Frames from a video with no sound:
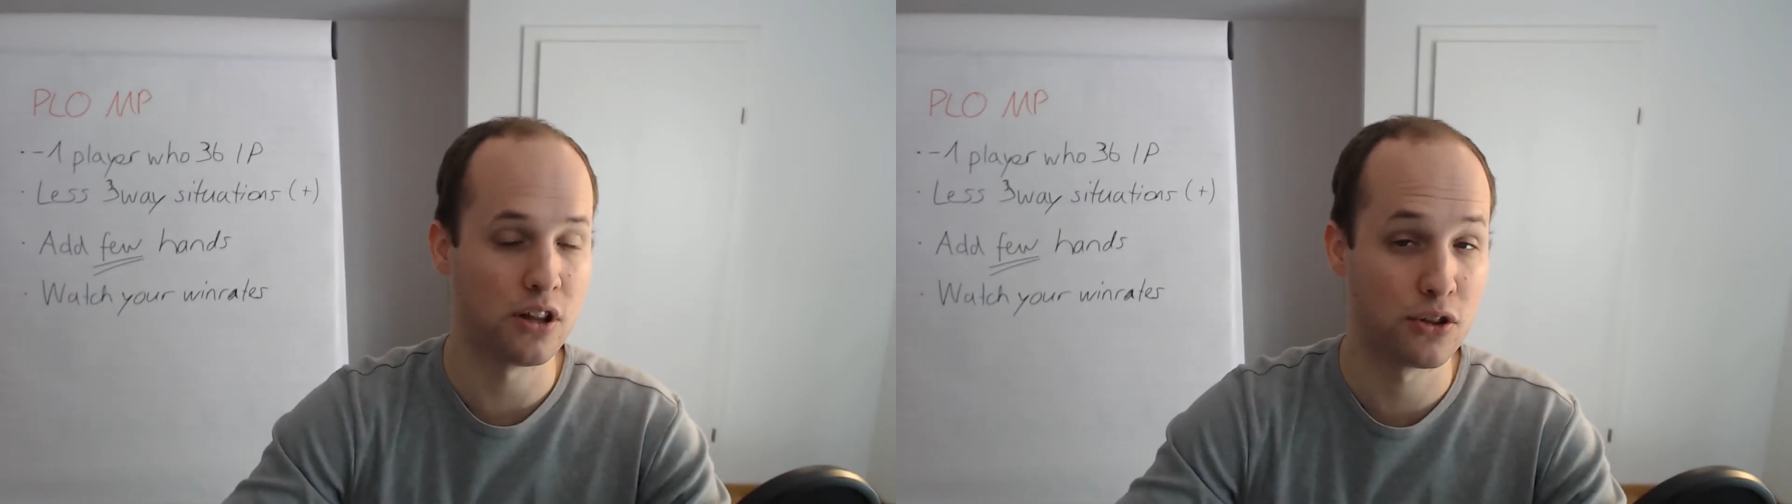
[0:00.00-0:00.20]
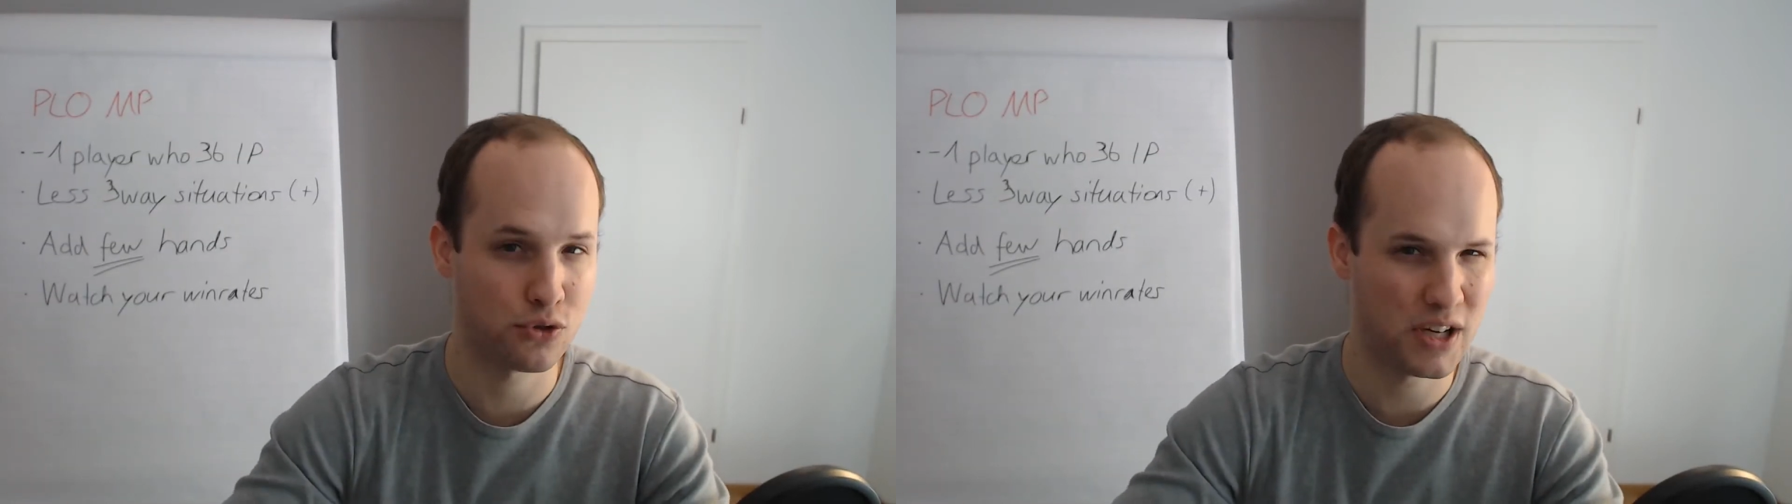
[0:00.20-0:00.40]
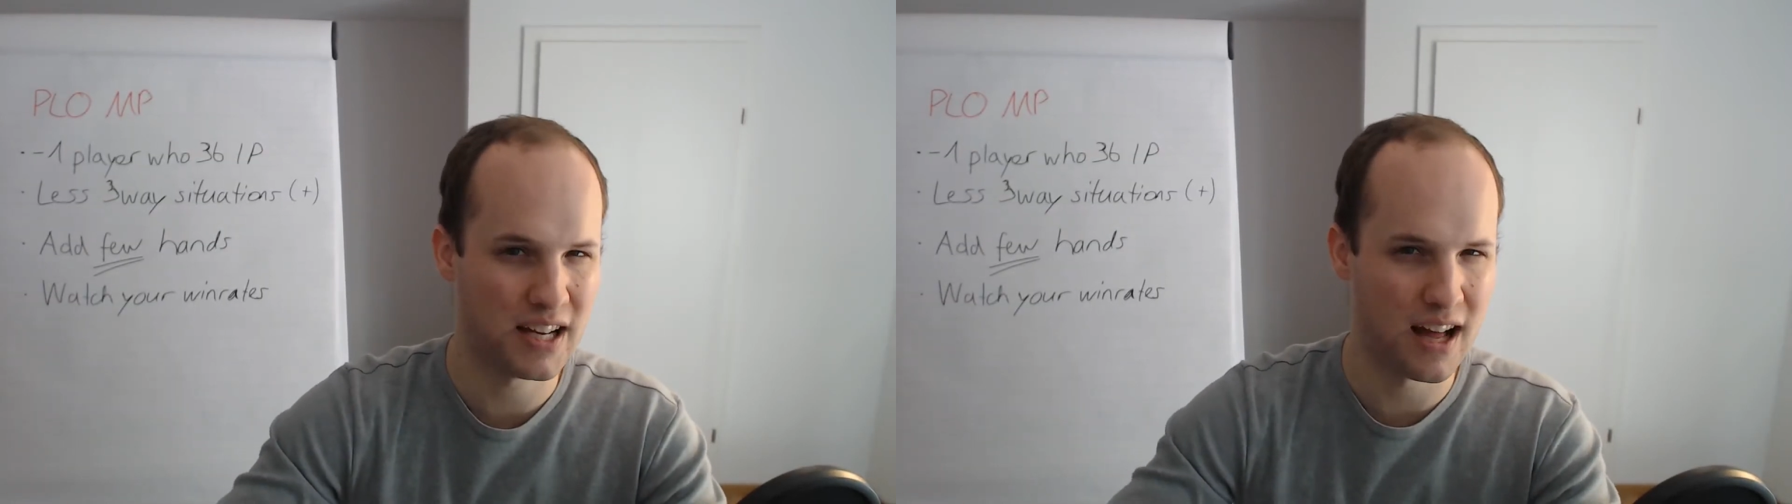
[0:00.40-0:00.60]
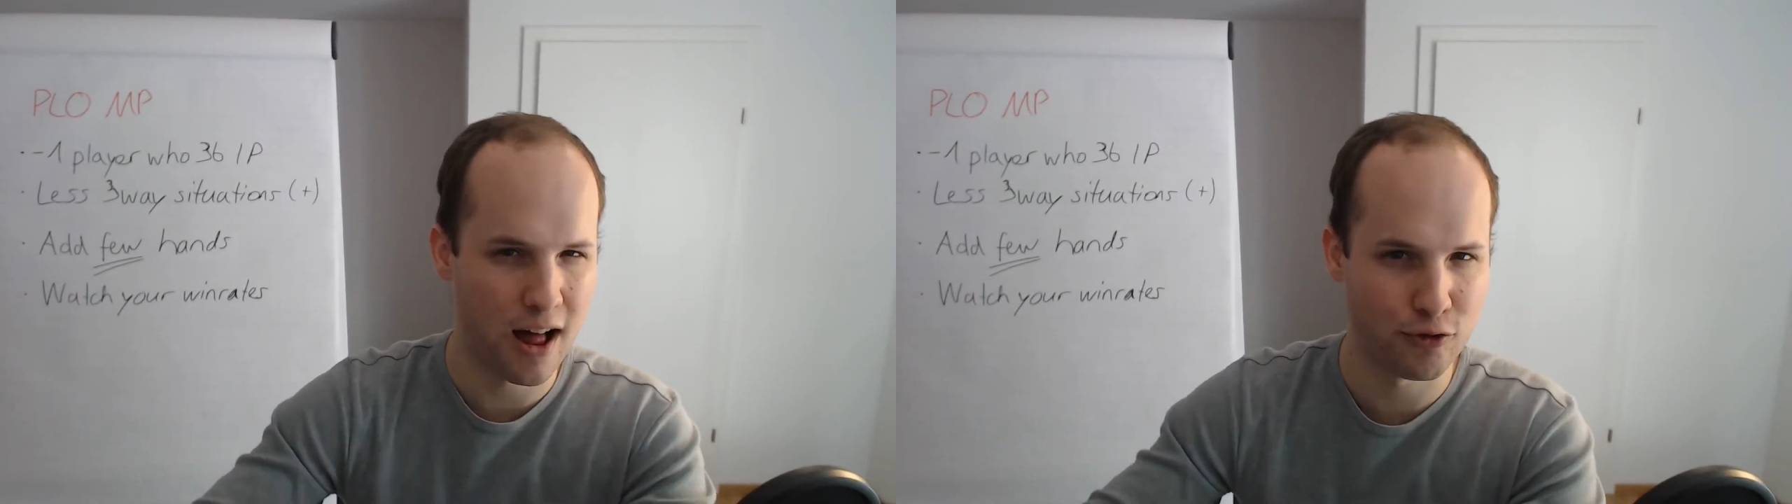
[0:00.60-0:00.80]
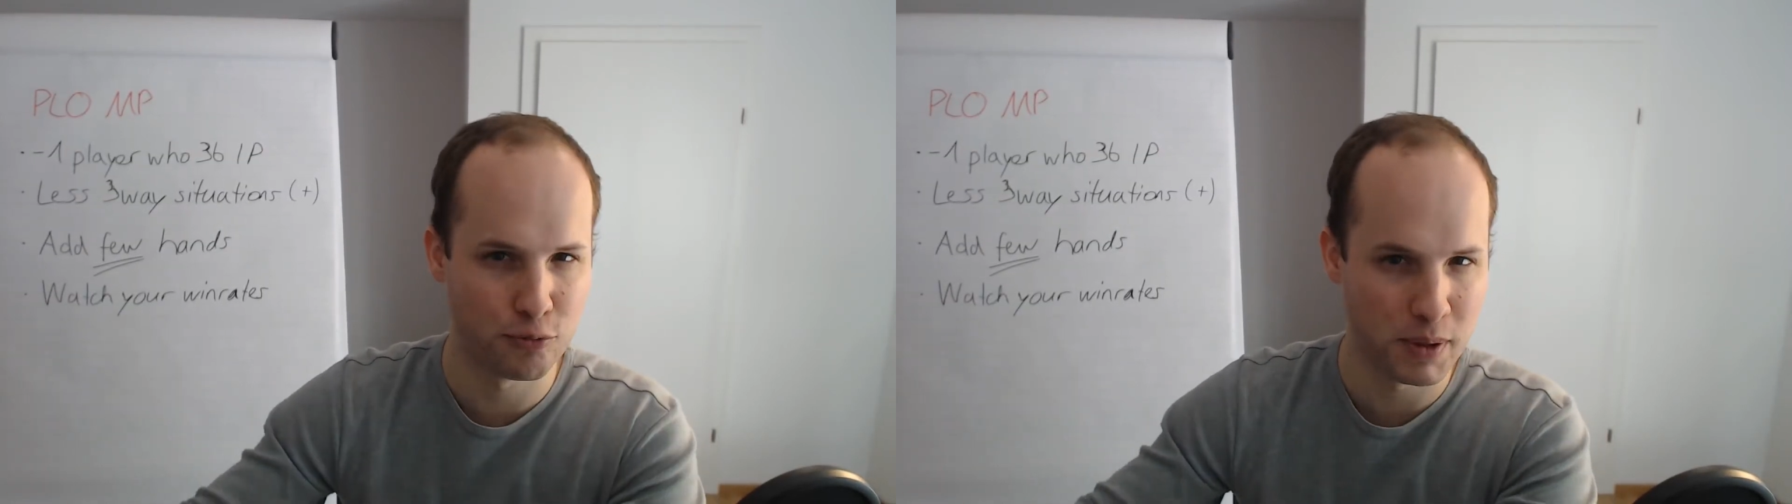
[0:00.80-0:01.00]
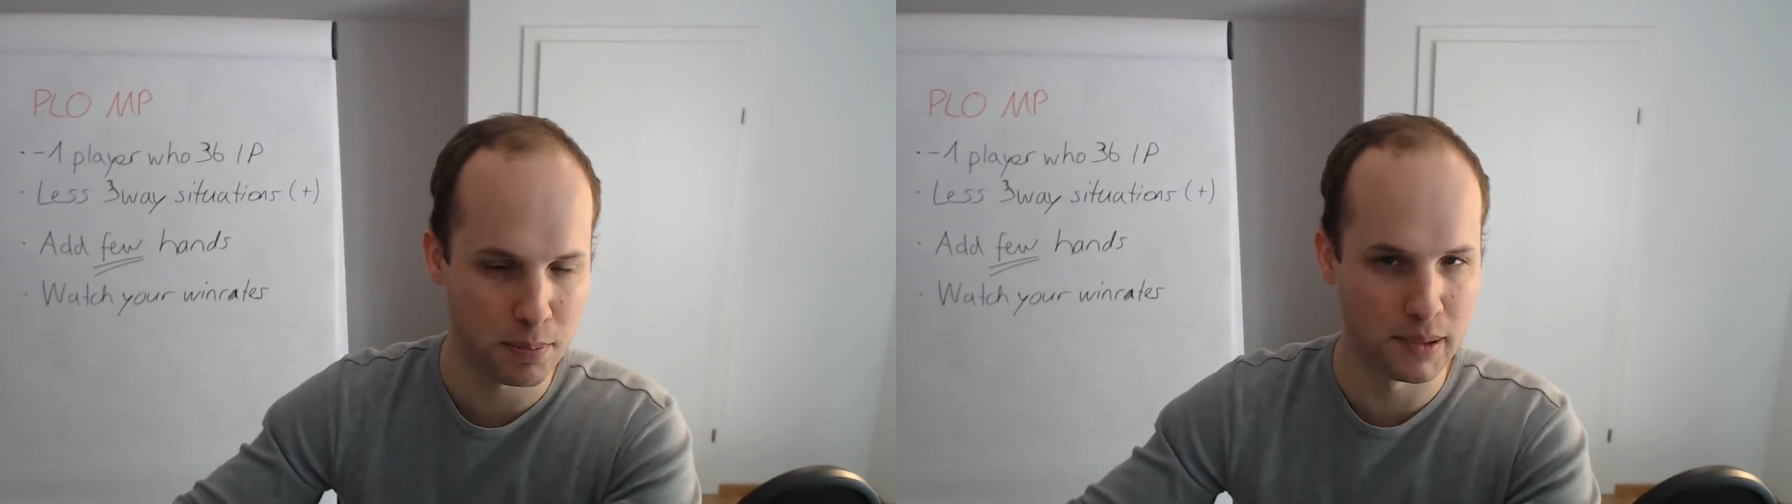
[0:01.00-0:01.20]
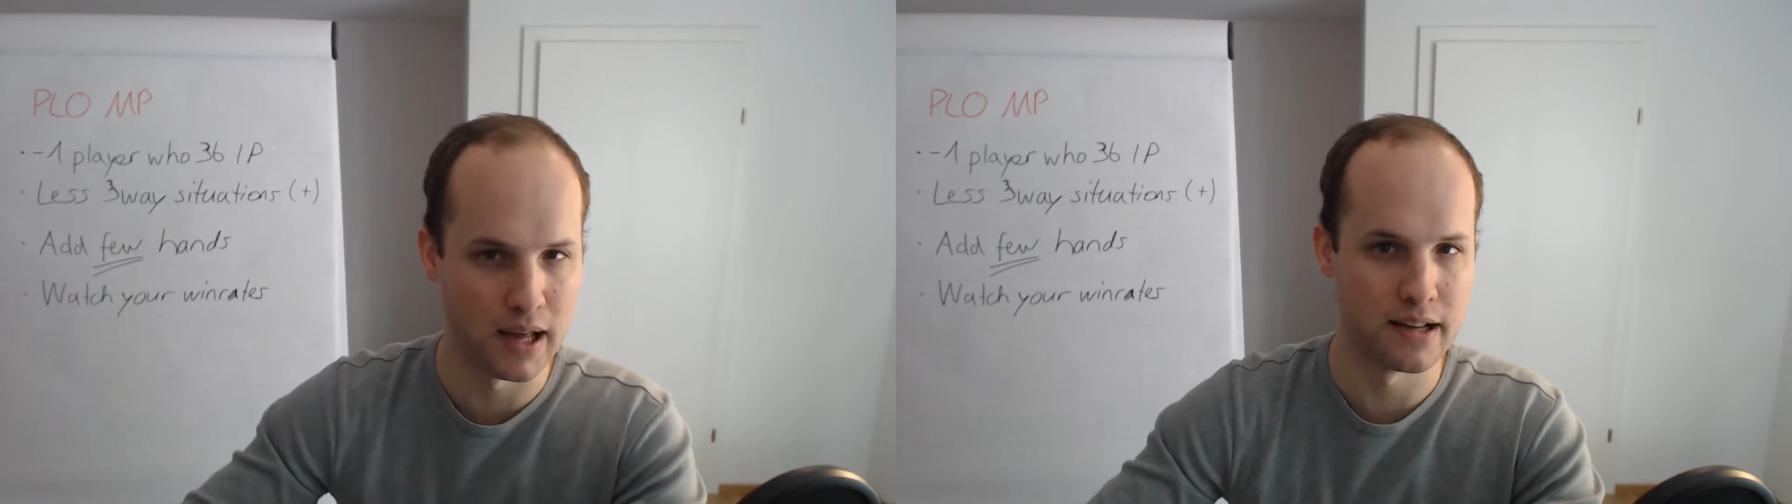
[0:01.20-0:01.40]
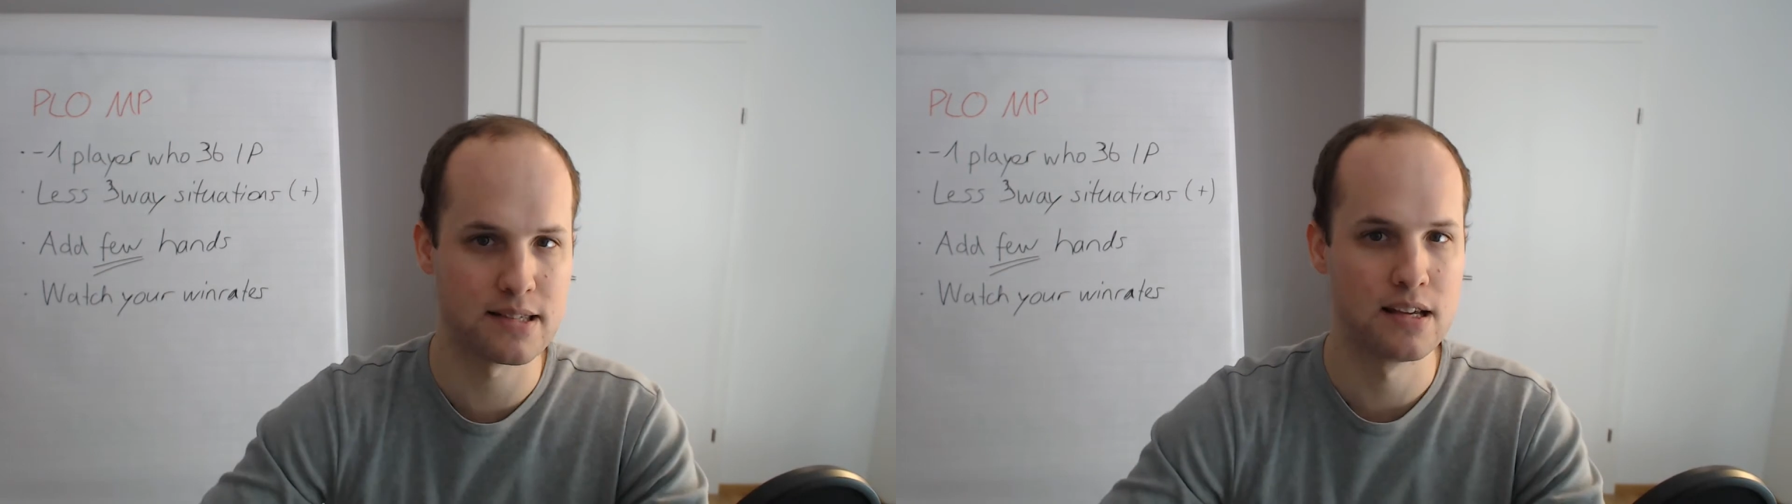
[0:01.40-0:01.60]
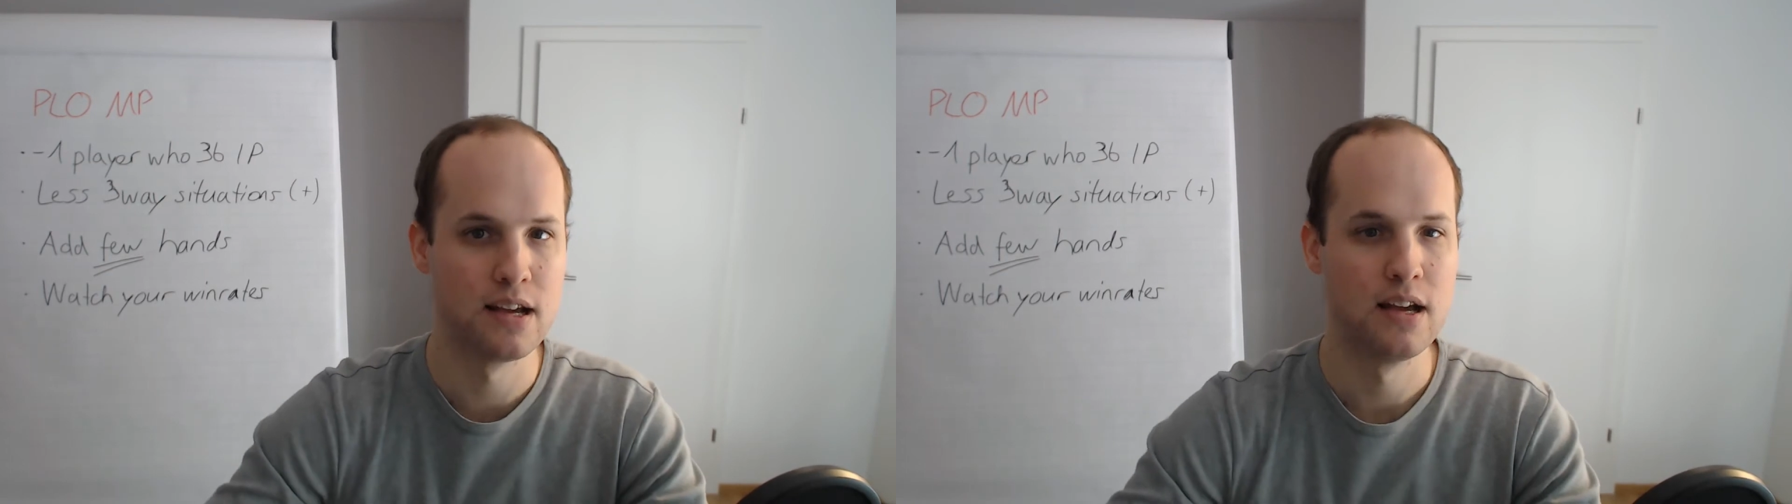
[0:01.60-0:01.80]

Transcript: 3.5 big blinds,